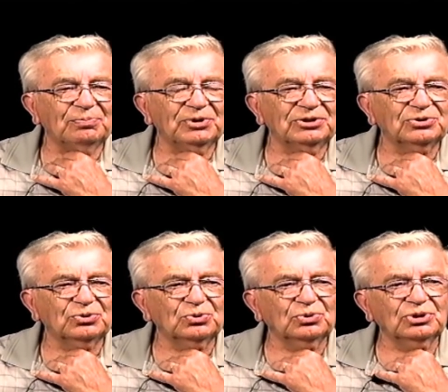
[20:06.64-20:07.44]

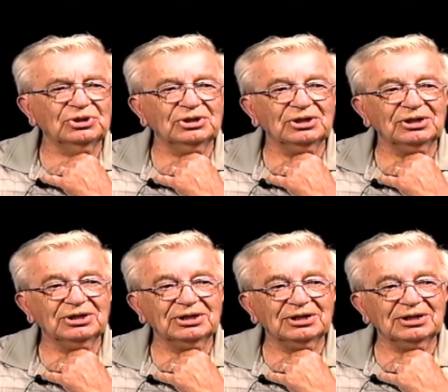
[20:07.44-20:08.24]
into
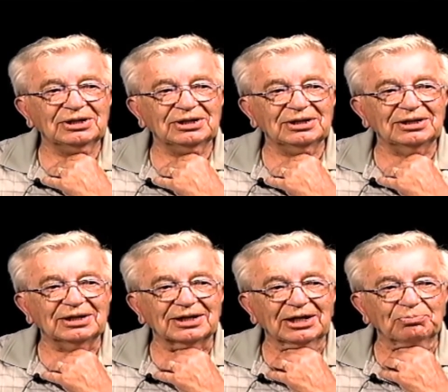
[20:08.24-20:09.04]

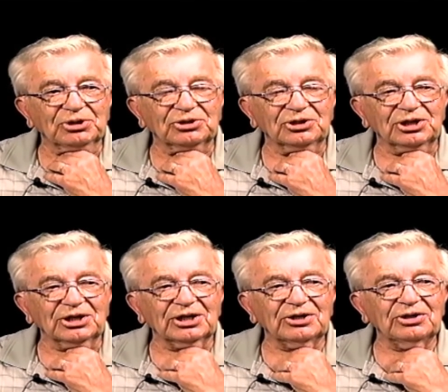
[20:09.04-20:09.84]
the
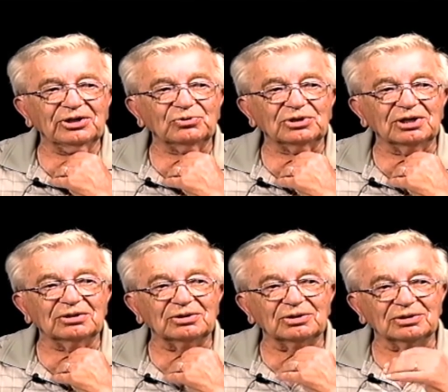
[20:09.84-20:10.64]
air,
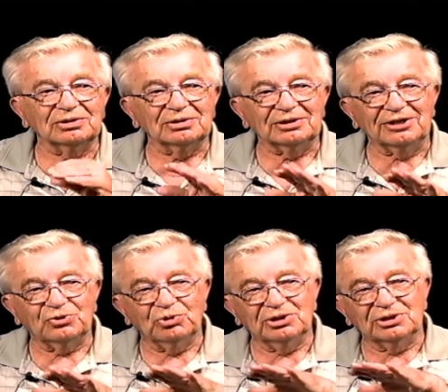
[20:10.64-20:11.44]
and that's
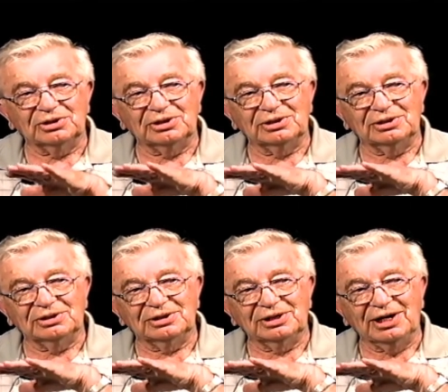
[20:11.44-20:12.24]
when the
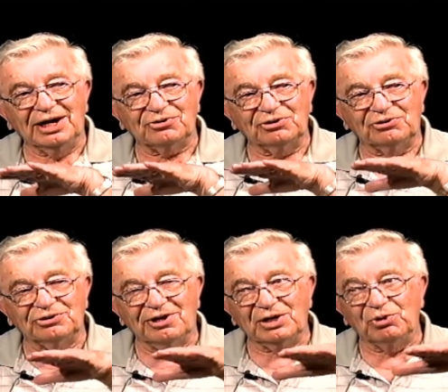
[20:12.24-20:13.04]
action
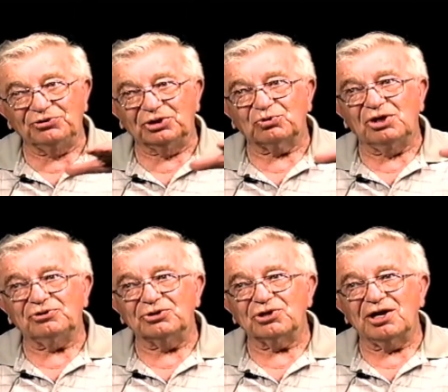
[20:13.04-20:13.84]
started, once you crossed
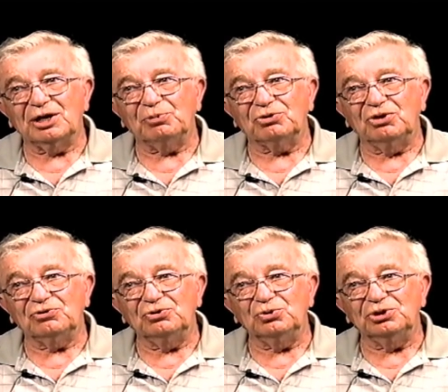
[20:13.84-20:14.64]
the channel, because
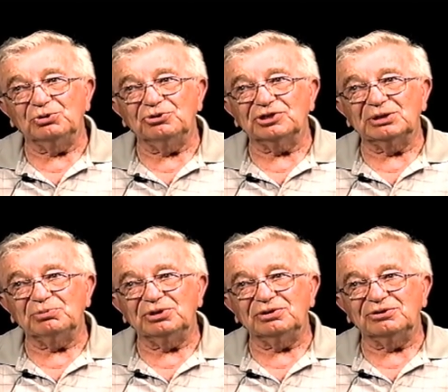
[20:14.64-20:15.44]
you knew there was going to
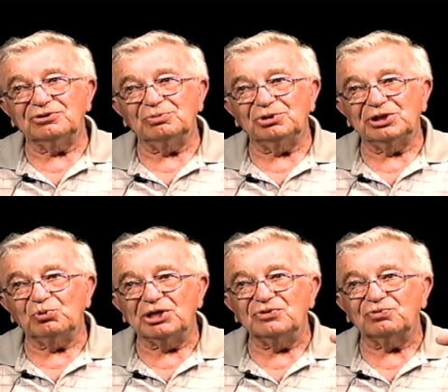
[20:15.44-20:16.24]
be somebody
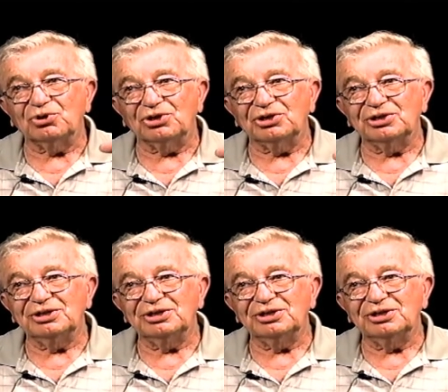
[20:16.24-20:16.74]
waiting for you.